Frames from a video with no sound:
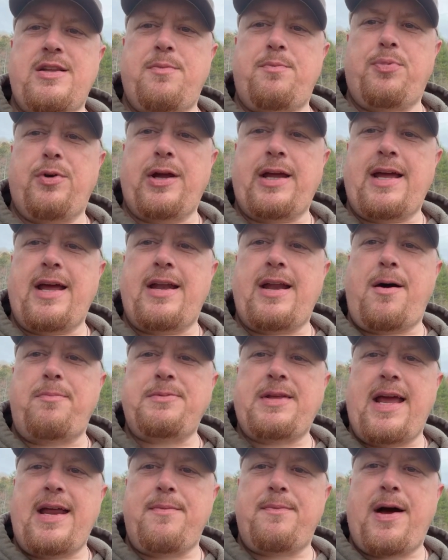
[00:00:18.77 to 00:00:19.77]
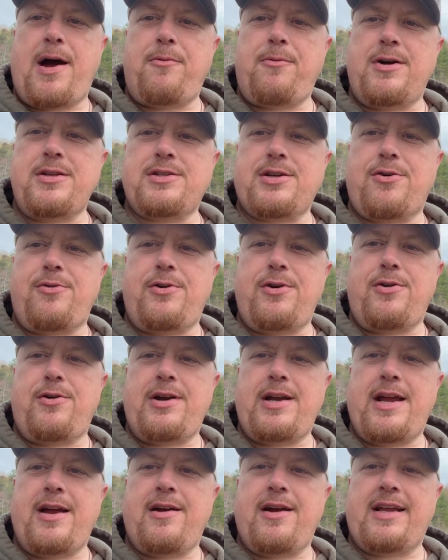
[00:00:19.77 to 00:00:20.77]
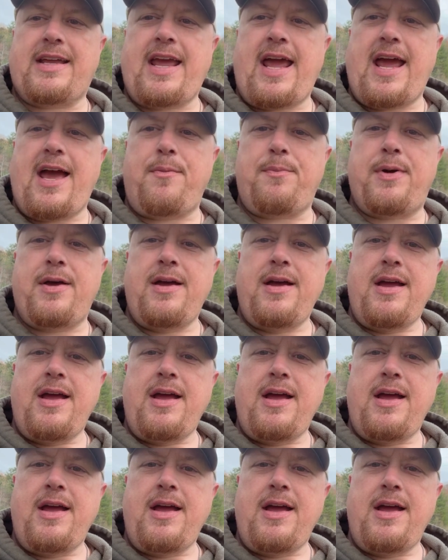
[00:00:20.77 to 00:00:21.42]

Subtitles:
to bring you an update about what's going on here at camp